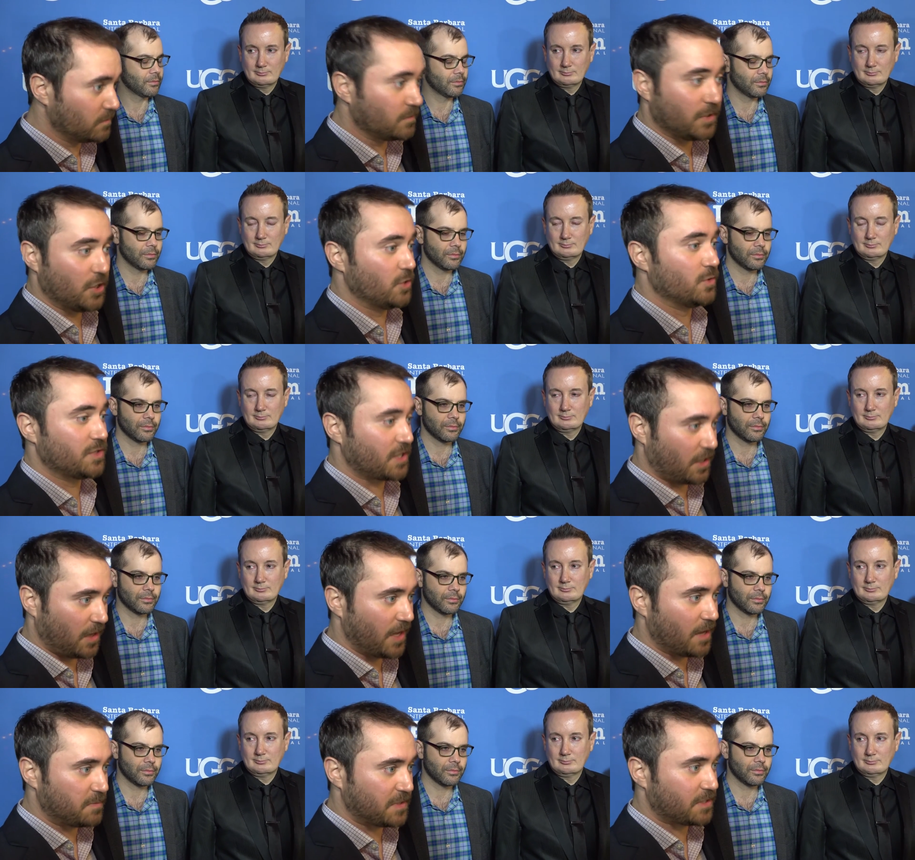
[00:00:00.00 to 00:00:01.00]
Speaker 1: use
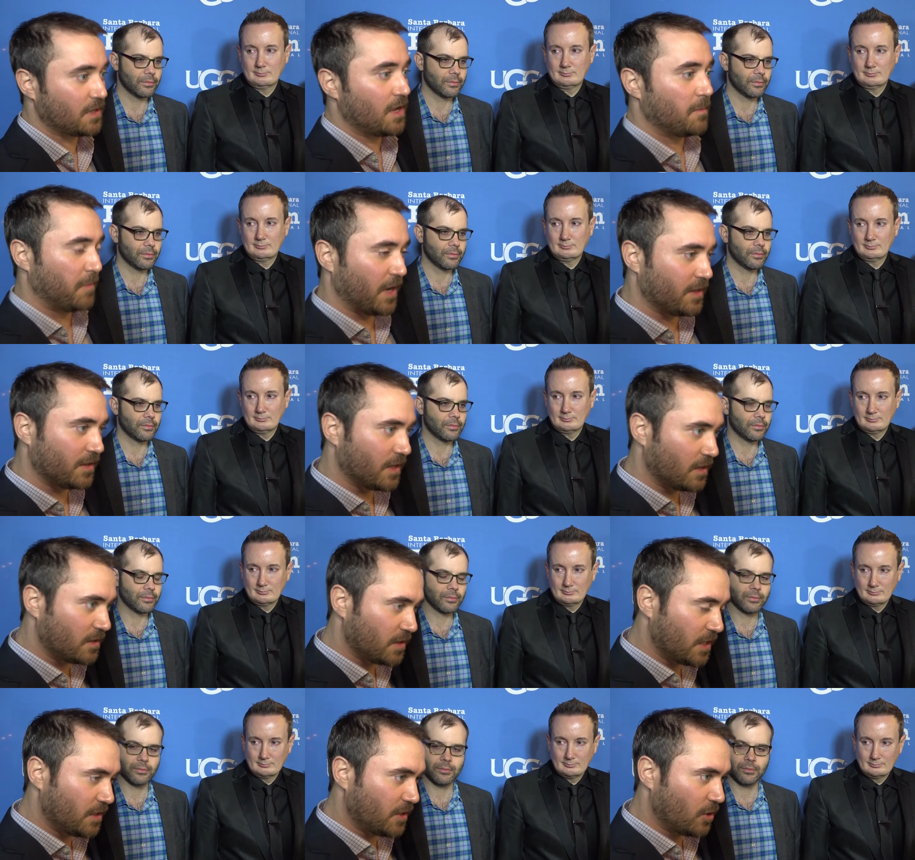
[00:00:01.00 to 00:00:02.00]
clips, but the,
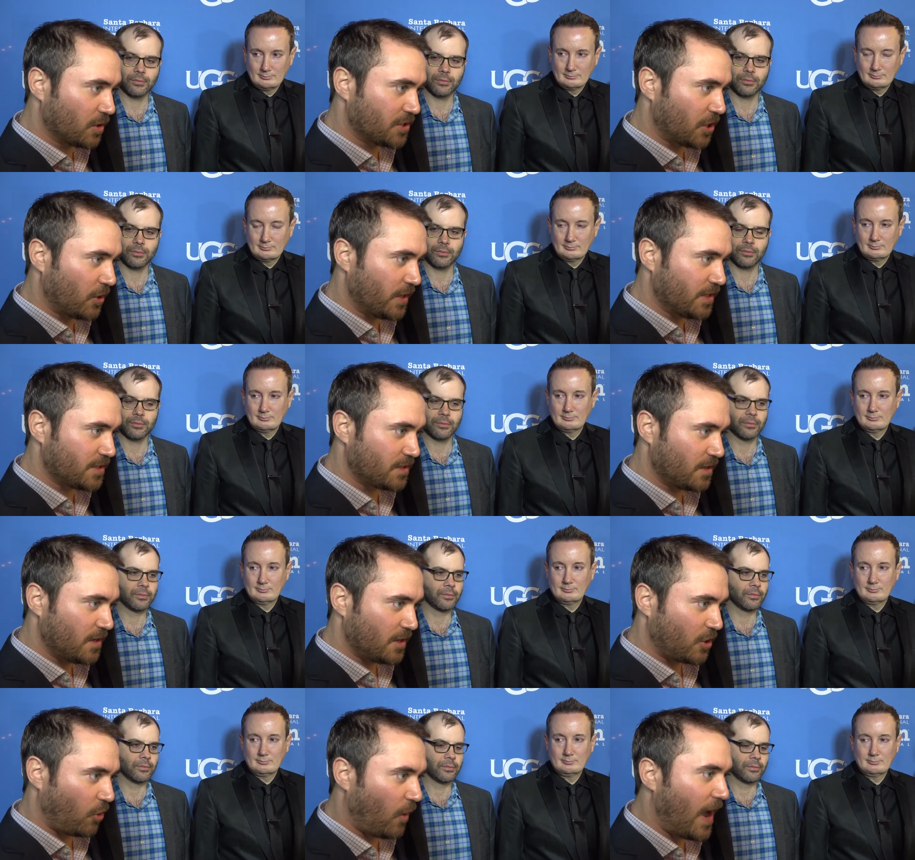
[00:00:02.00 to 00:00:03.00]
the your attorneys
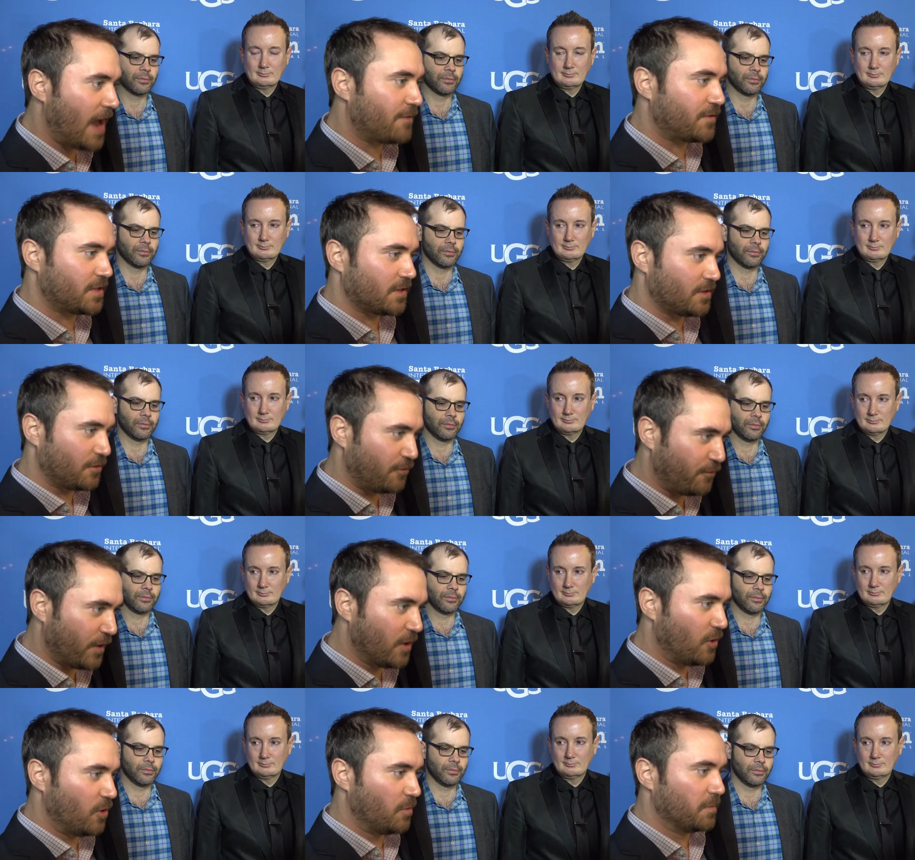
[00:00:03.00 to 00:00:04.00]
craft the
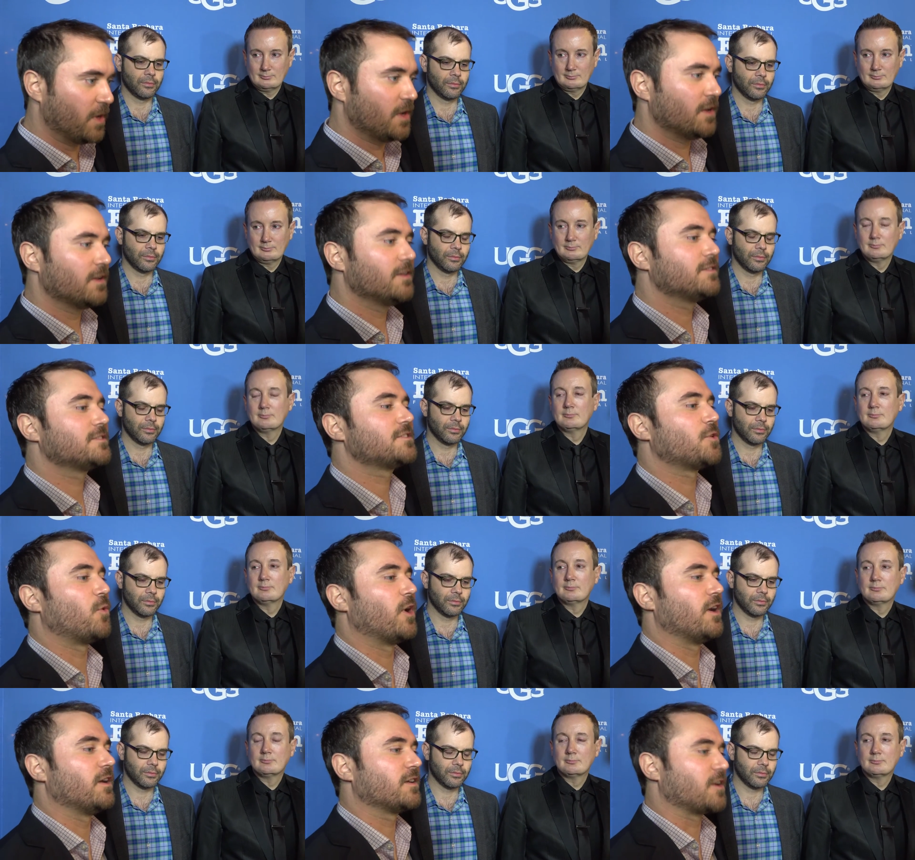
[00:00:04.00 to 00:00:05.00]
film to
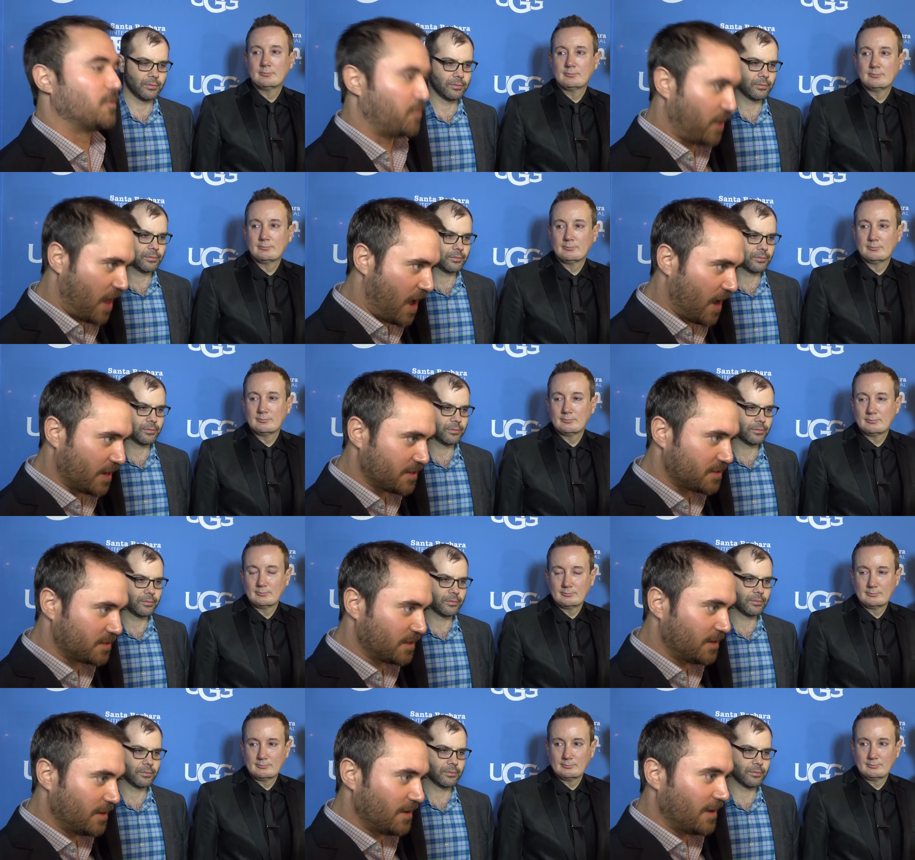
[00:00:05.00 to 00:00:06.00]
where it complies.
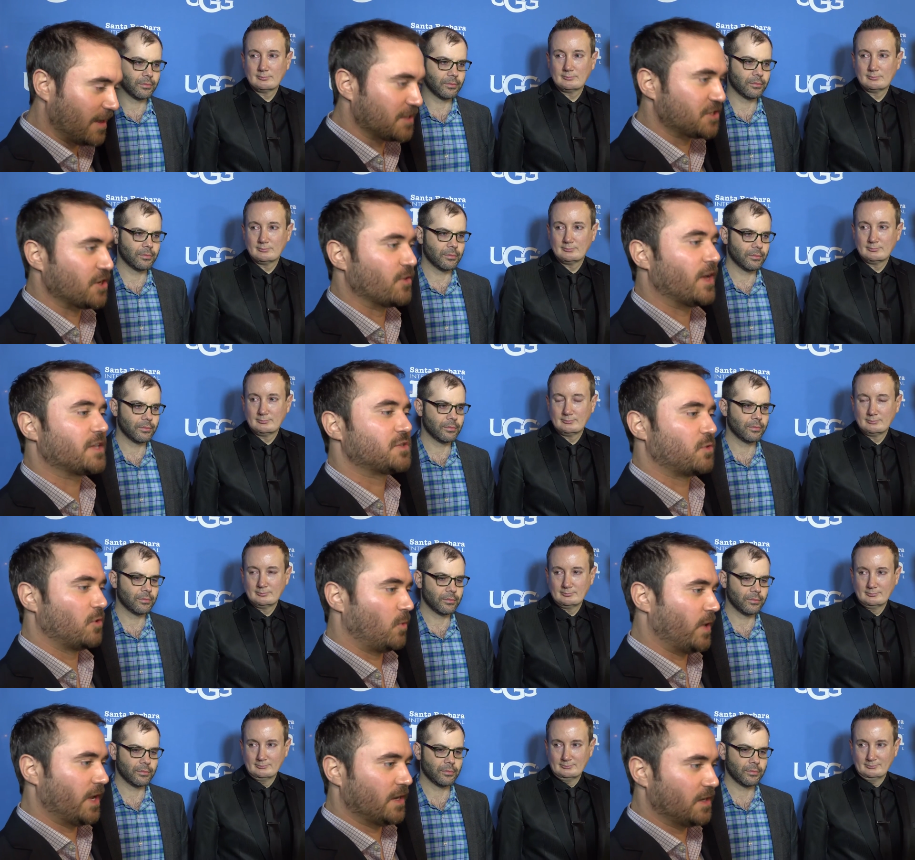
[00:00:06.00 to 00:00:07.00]
And so that's
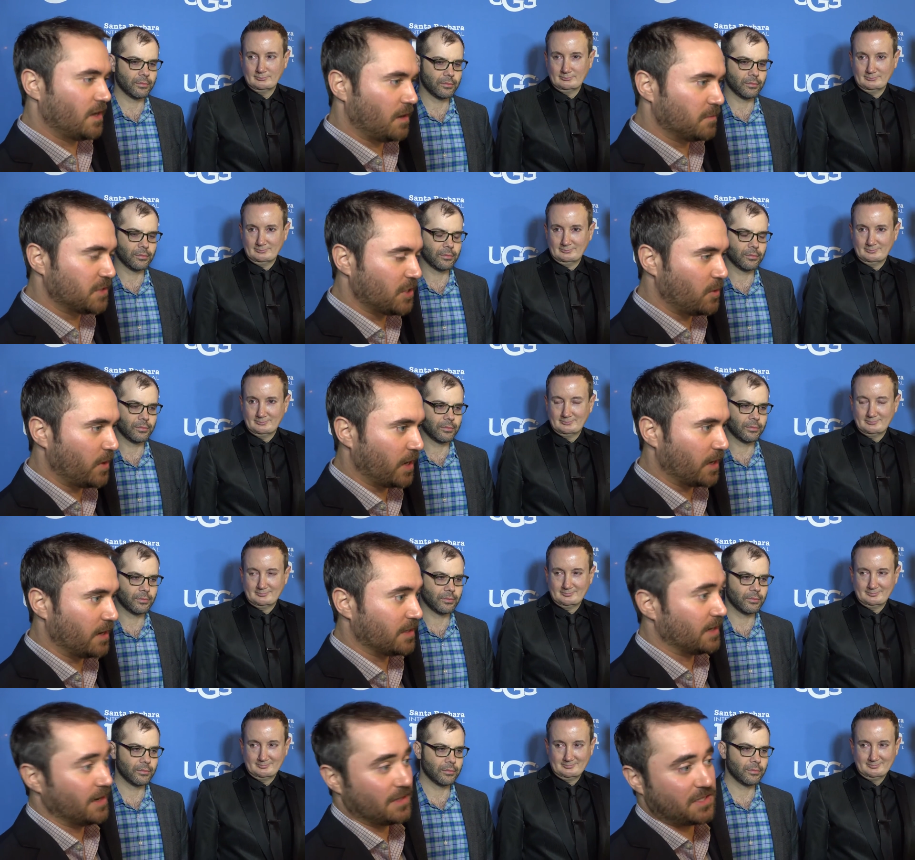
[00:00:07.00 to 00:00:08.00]
what we ended up doing, and
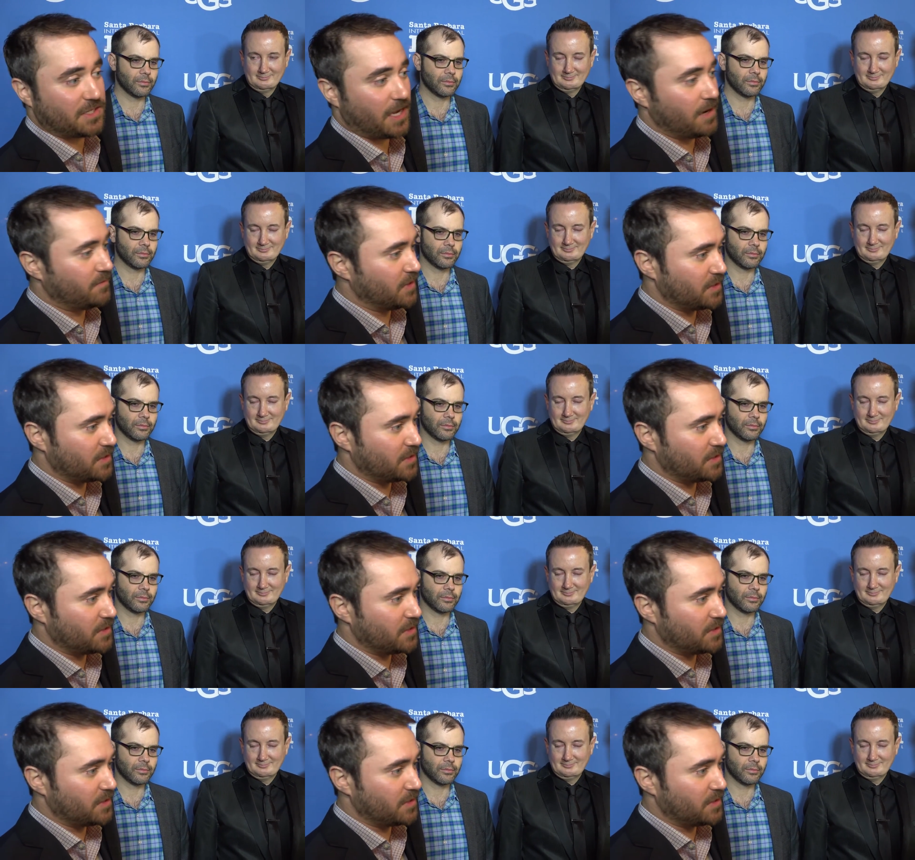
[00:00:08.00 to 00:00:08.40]
it, and it saved